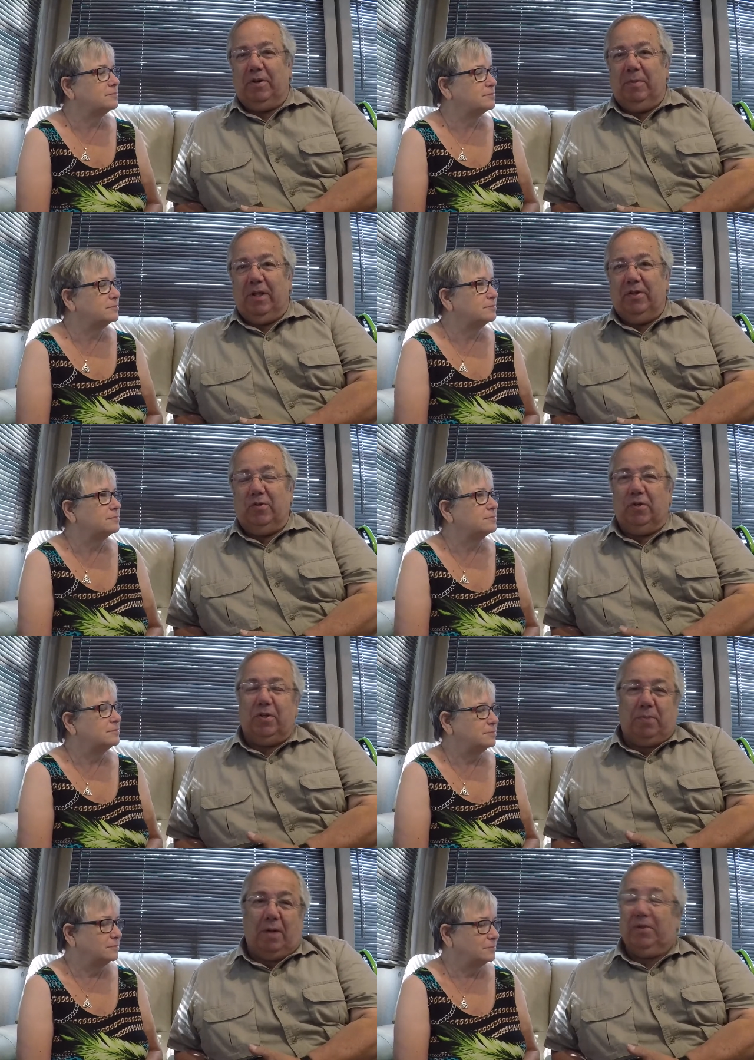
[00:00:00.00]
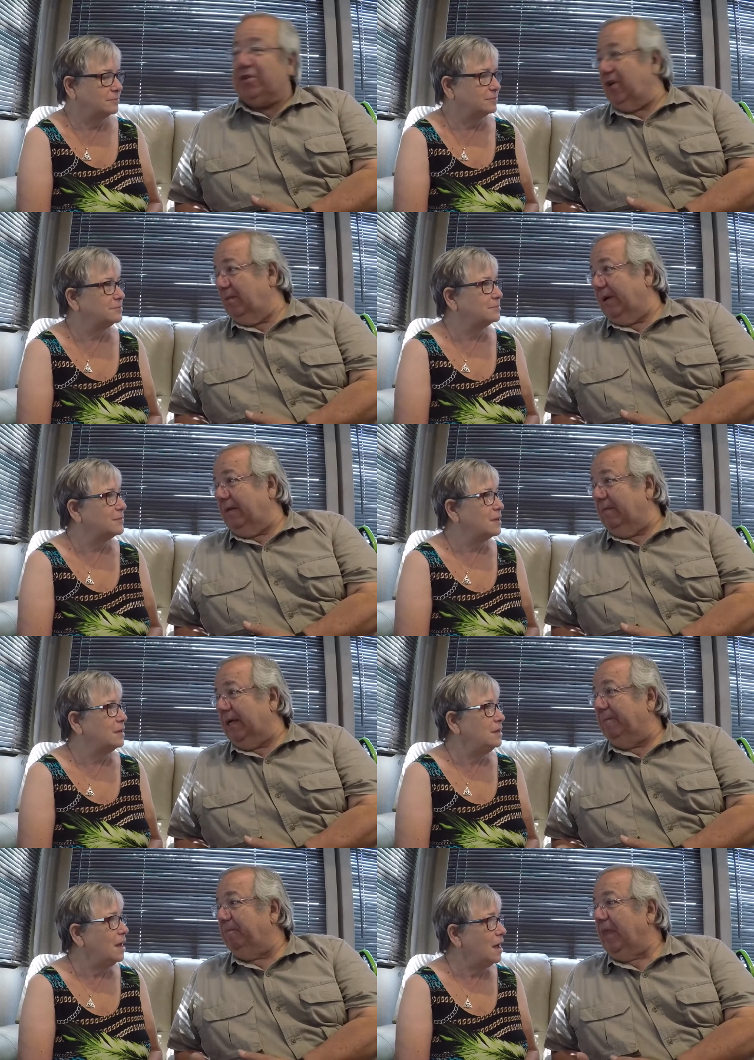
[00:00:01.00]
Speaker 1: to mothers, which it probably should have been,
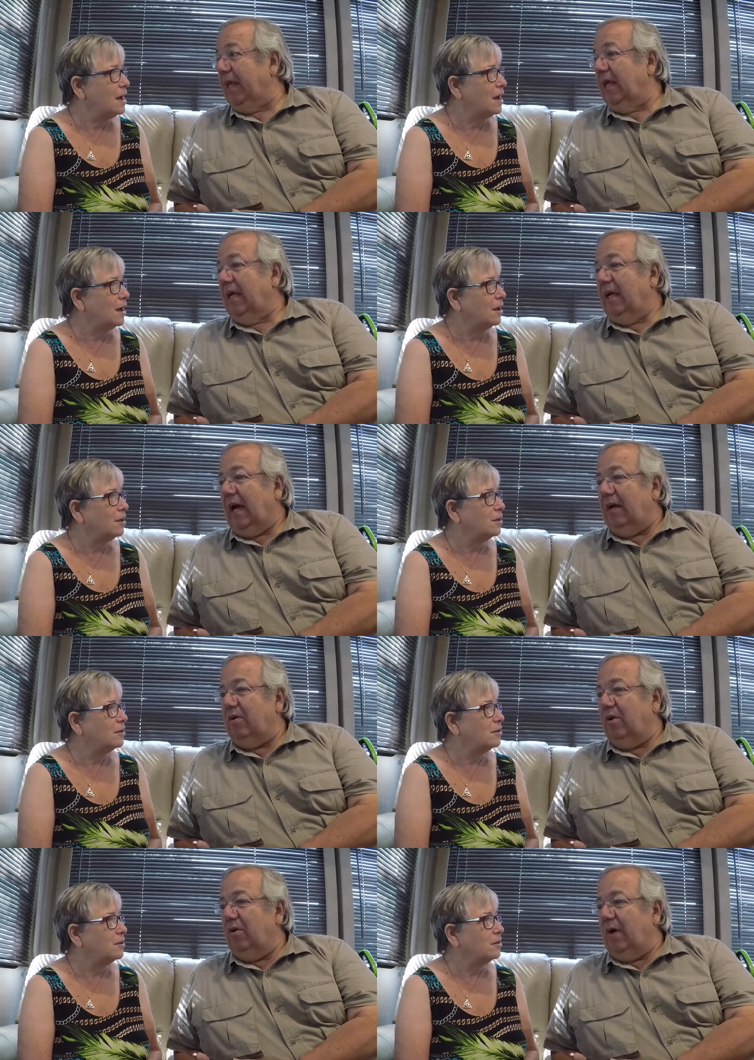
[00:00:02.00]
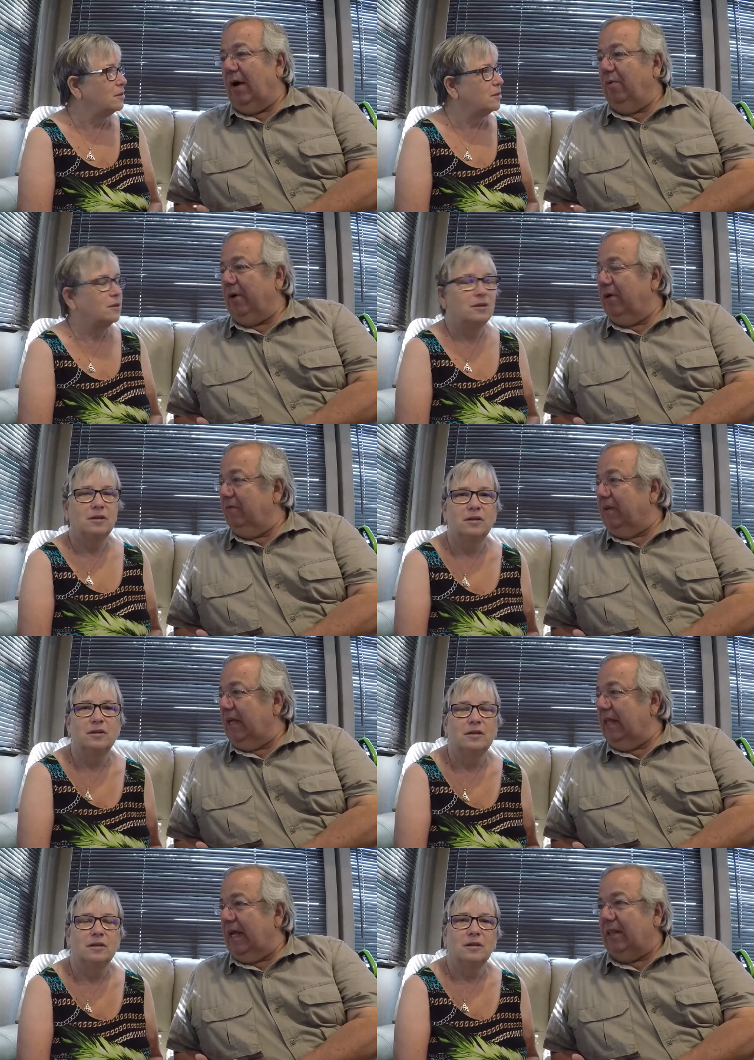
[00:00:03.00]
but yeah, I don't know how we could have
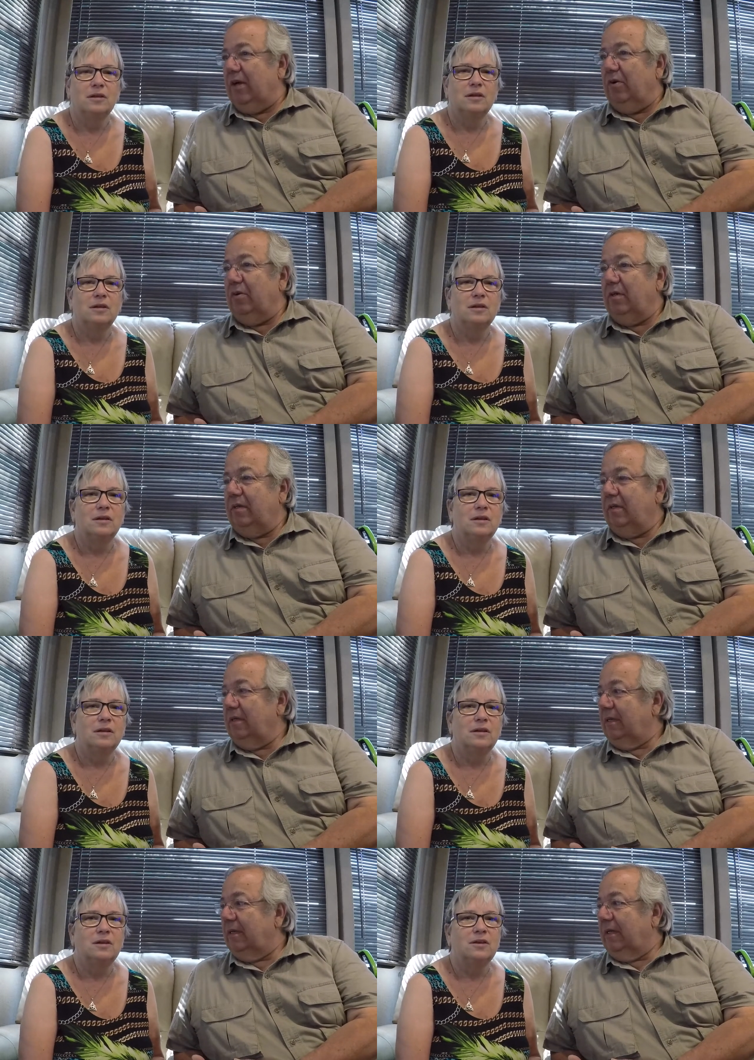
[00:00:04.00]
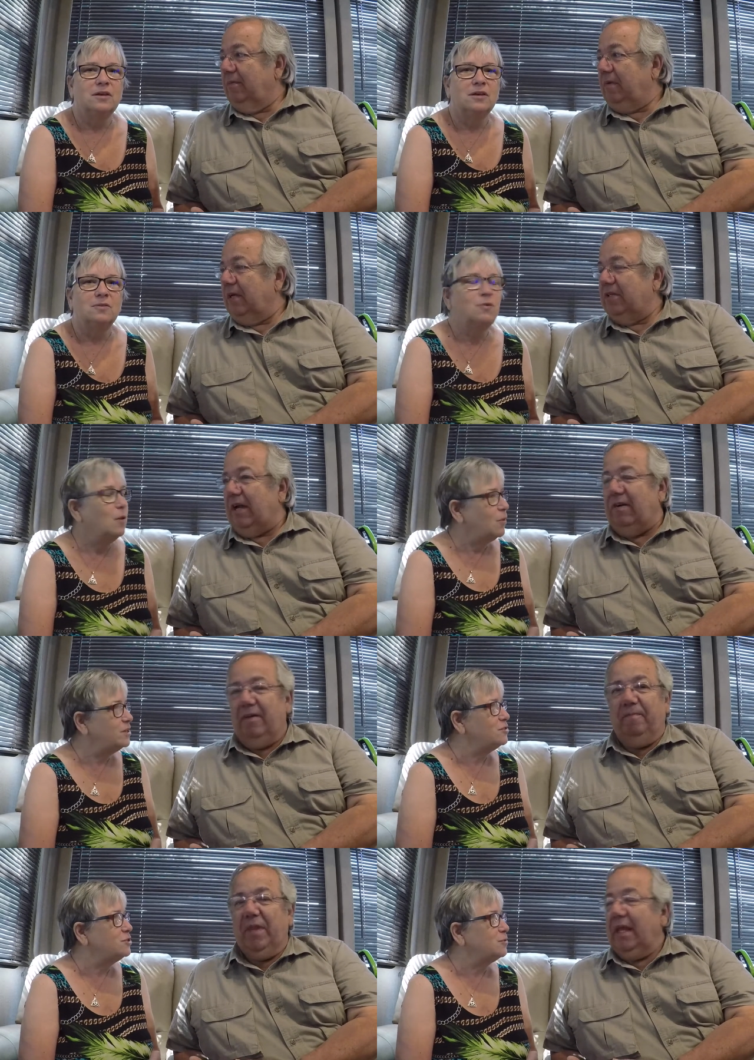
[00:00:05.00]
done that though. What if, would
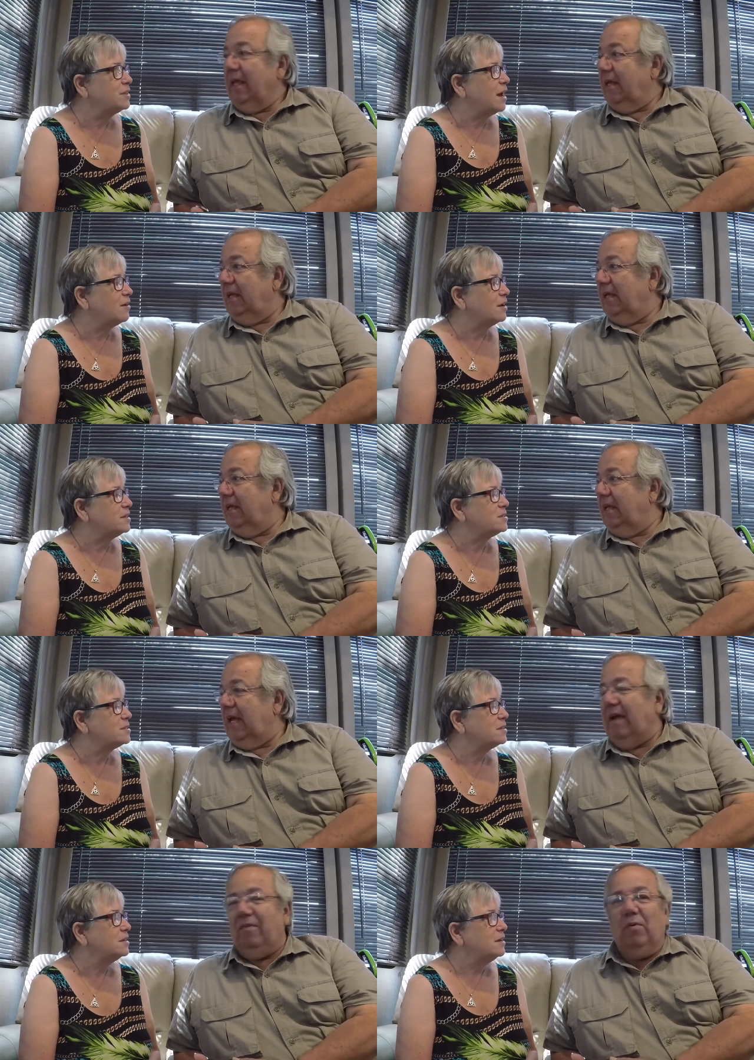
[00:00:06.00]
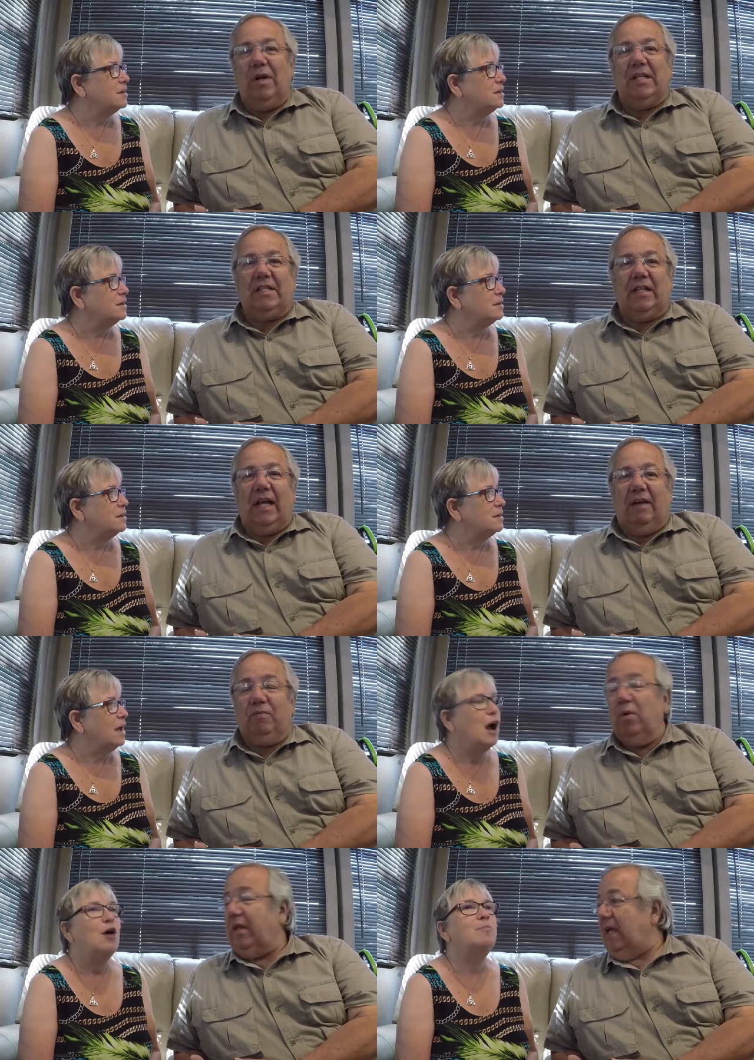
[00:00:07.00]
Speaker 2: you do without us?
Speaker 1: Everyone has left.
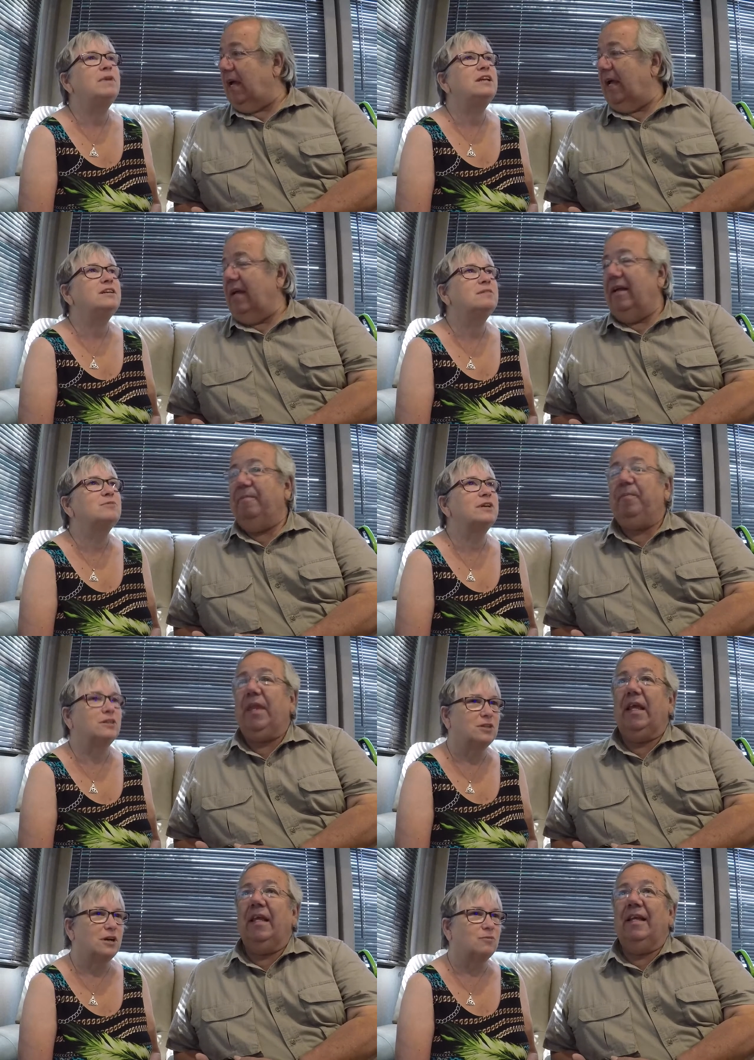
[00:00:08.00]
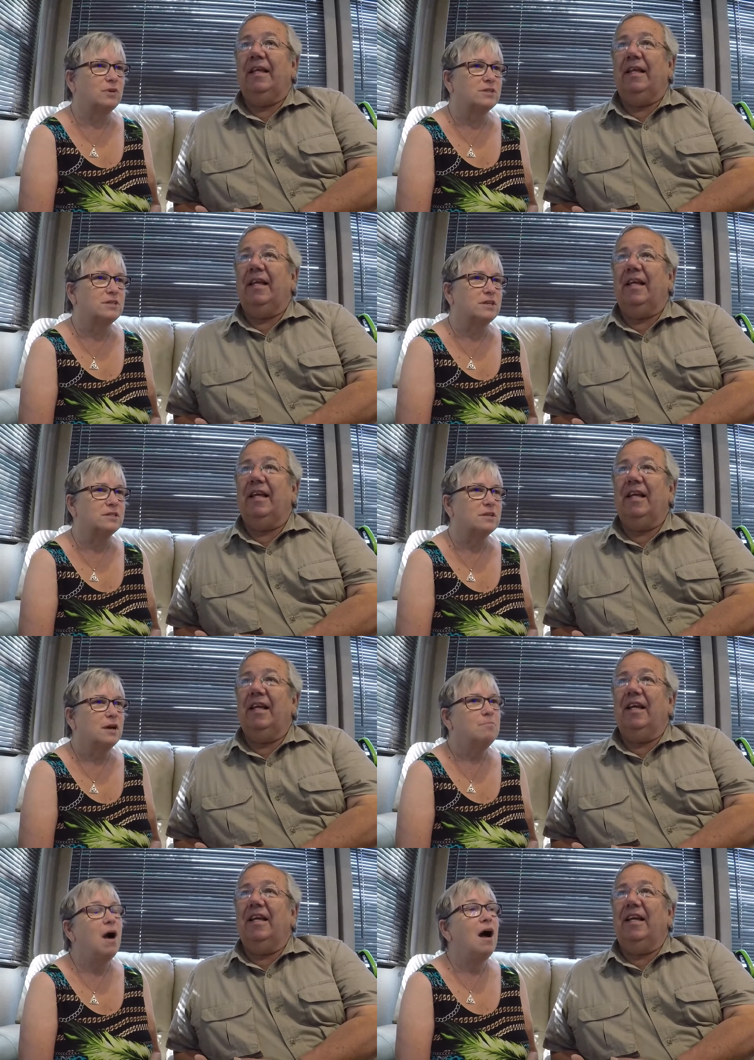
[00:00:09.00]
How well, yeah. many
Speaker 2: times I hear Dawn? Where's this,
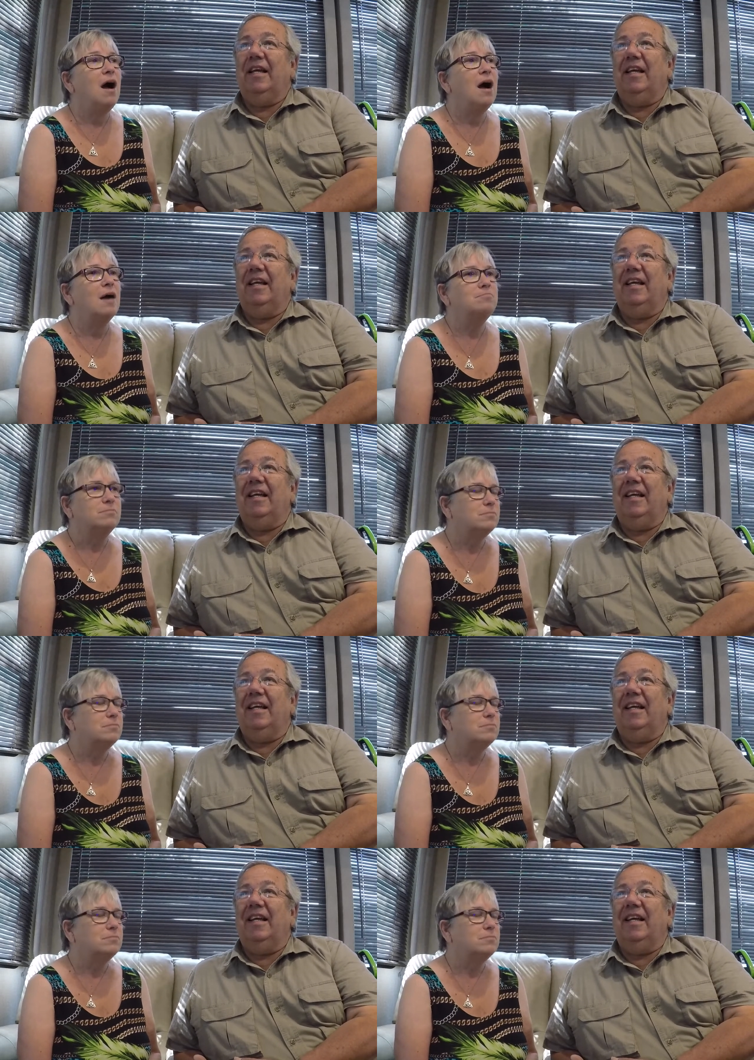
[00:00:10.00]
Mom?